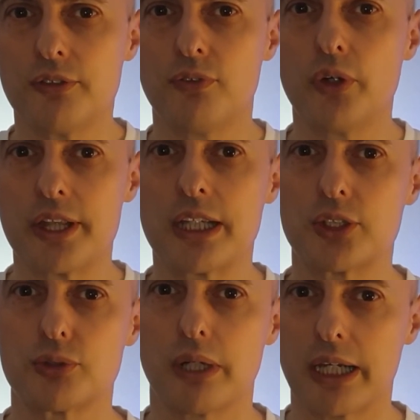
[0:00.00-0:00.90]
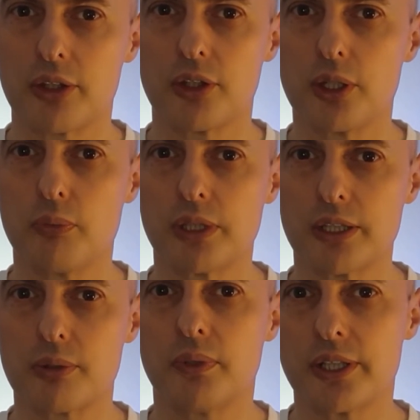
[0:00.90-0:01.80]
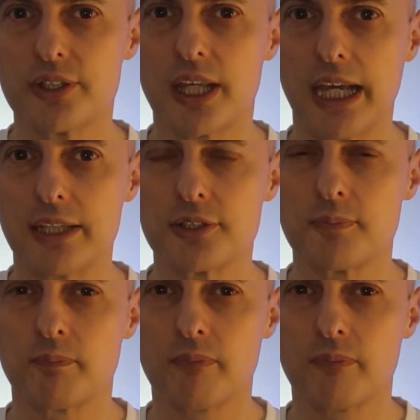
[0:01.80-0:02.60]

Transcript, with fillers: avoid that drag that you would otherwise get.